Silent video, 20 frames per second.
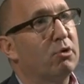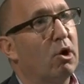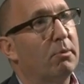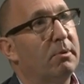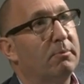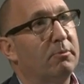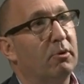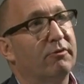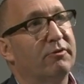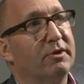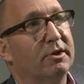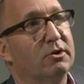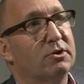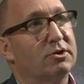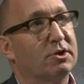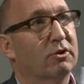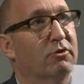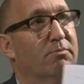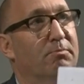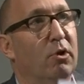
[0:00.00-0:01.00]
probable
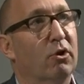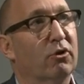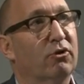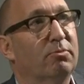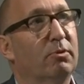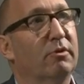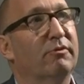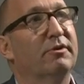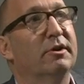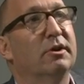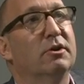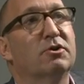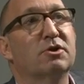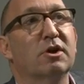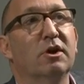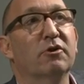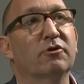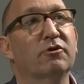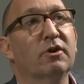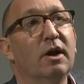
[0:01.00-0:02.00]
futures, possible
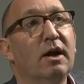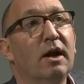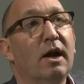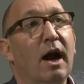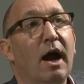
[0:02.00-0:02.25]
futures,